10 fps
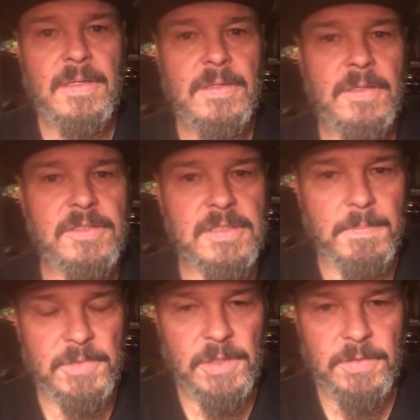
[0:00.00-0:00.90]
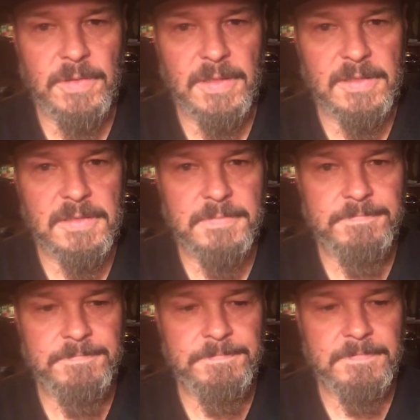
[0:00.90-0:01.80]
there's something to this.
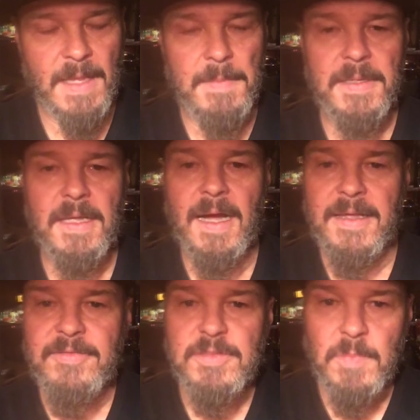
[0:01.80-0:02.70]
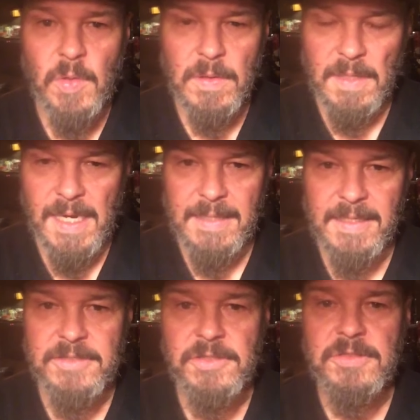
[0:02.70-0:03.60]
And God gives more light
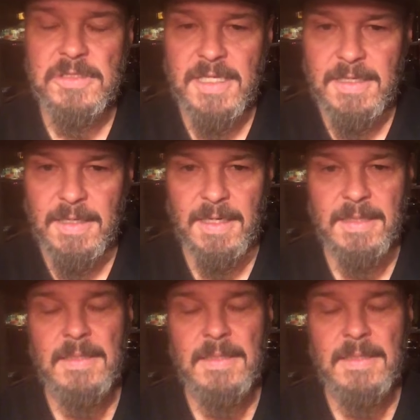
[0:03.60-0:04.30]
as you seek God.